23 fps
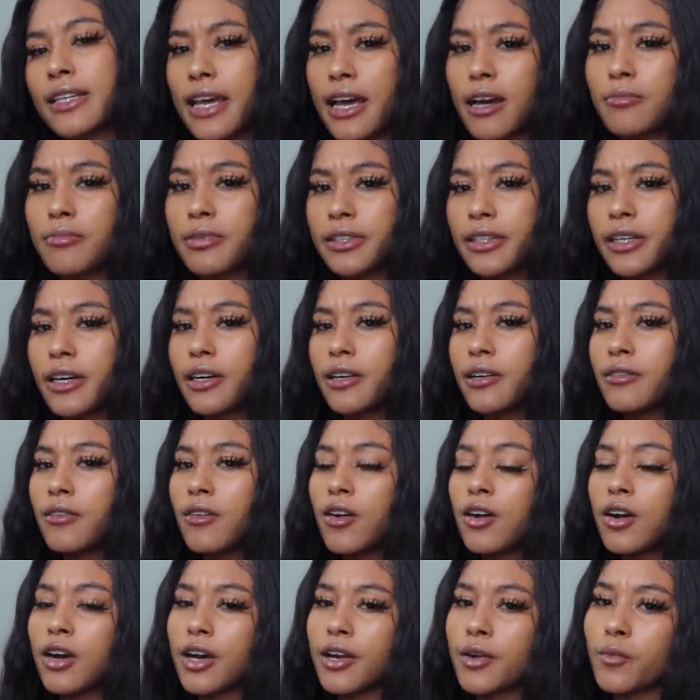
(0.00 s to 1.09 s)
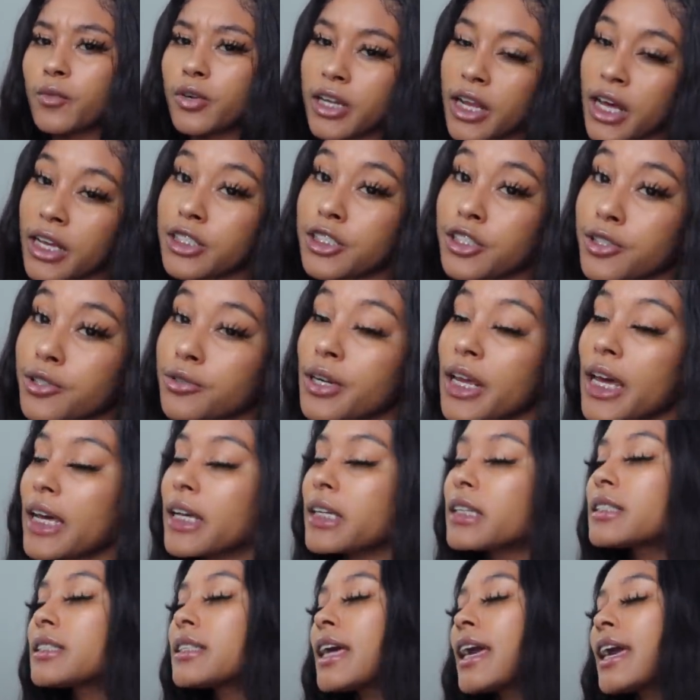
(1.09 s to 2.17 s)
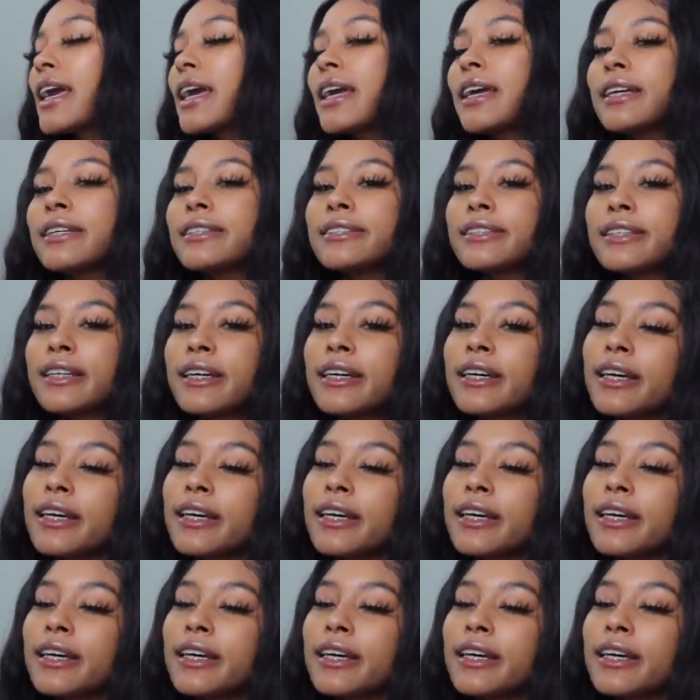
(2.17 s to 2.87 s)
down below on what I should do next. And,